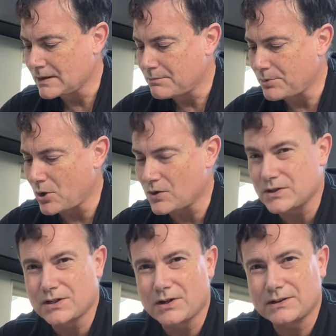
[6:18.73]

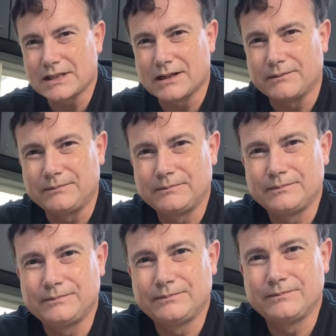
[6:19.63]
Bronx cocktail.
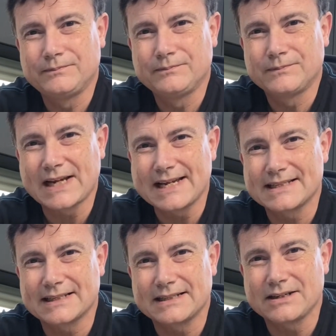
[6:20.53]
Day
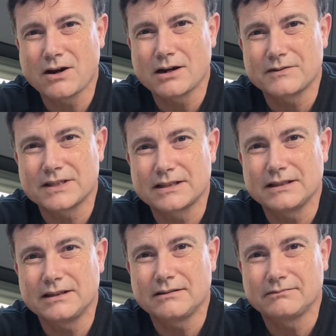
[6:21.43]
69 of
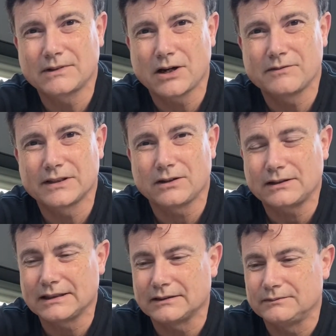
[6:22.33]
Sydney COVID
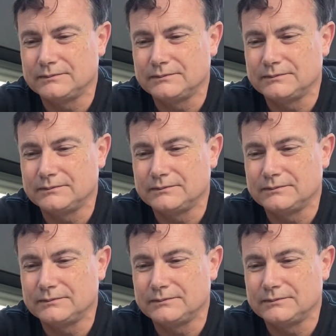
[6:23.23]
lockdown.